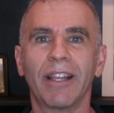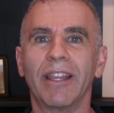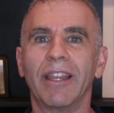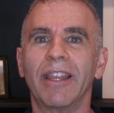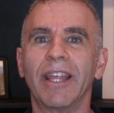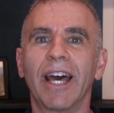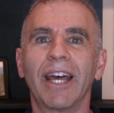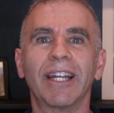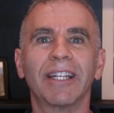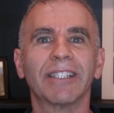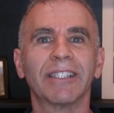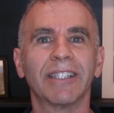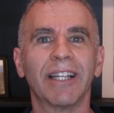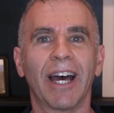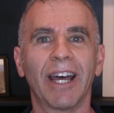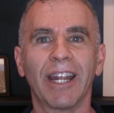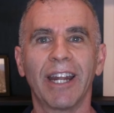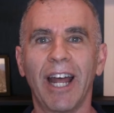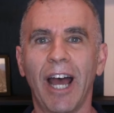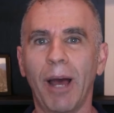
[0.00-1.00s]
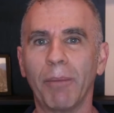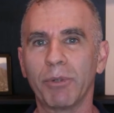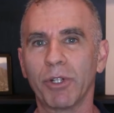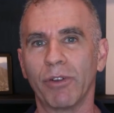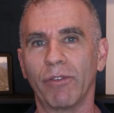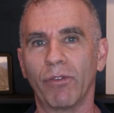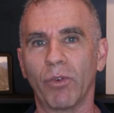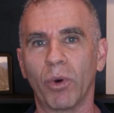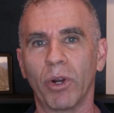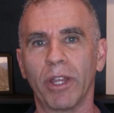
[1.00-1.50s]
That is not an
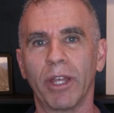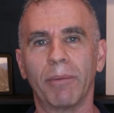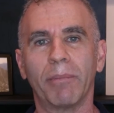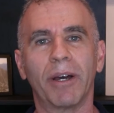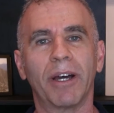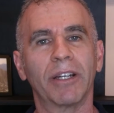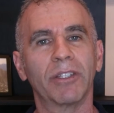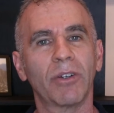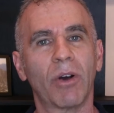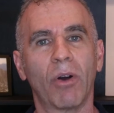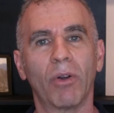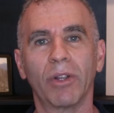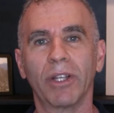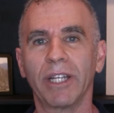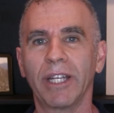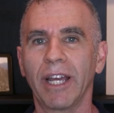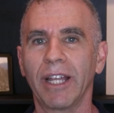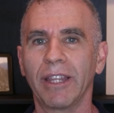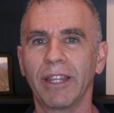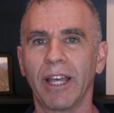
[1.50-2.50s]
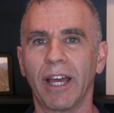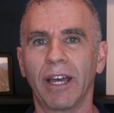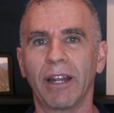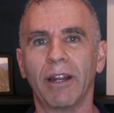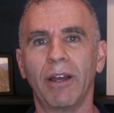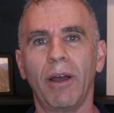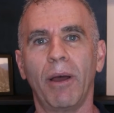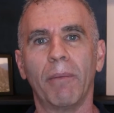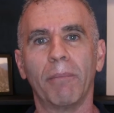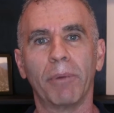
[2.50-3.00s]
option for them. I totally get
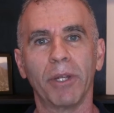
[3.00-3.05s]
that.